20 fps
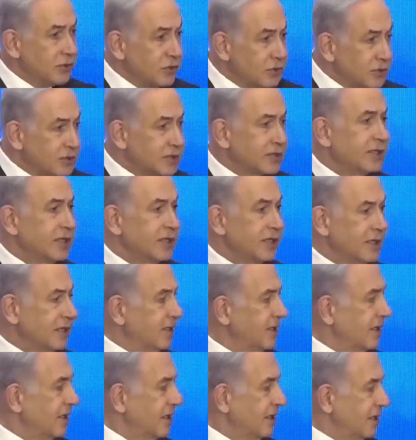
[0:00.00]
used
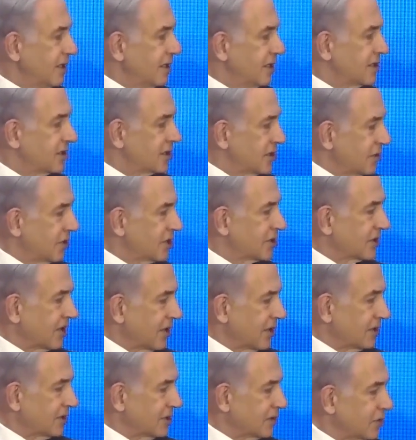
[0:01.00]
the
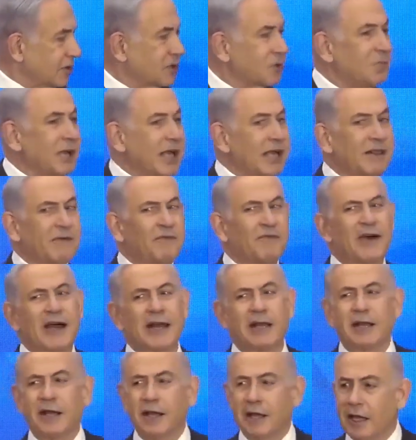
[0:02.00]
sewage tunnels, which made the
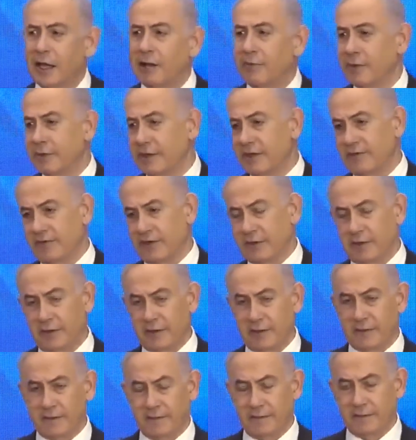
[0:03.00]
fighting a lot more
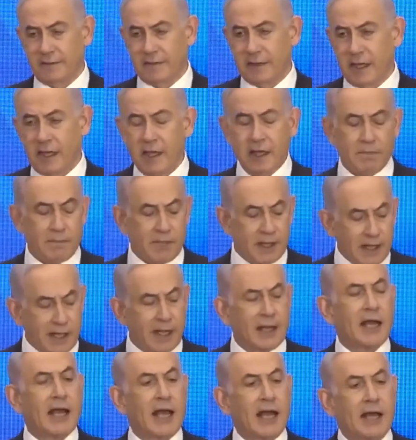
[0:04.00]
difficult.
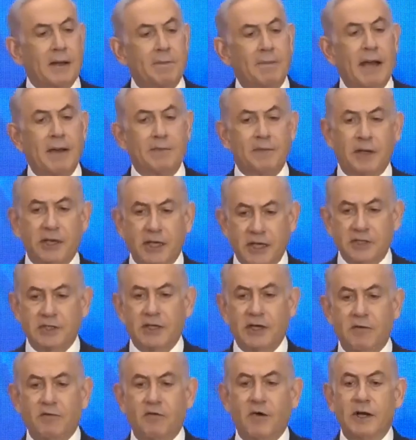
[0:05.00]
Manila had a
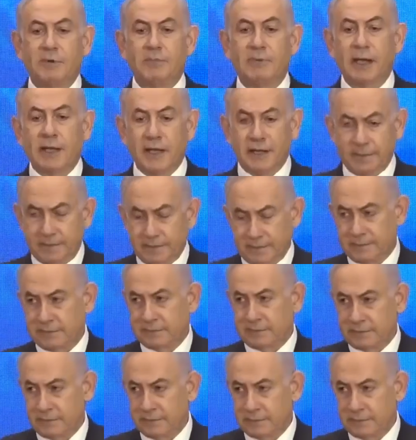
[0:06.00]
population of 1 million.